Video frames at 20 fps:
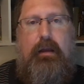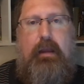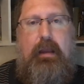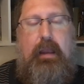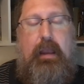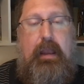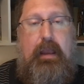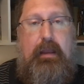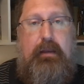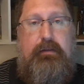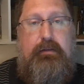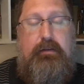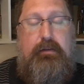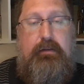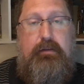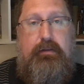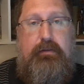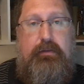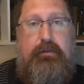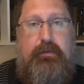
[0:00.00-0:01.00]
And
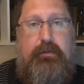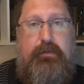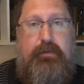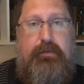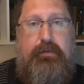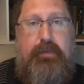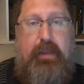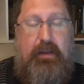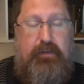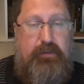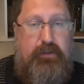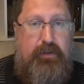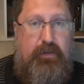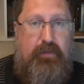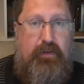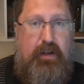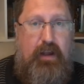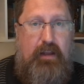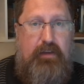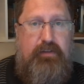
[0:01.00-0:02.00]
that's a
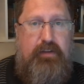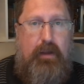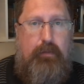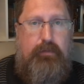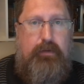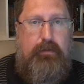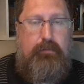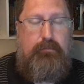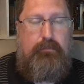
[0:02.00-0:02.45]
different concept.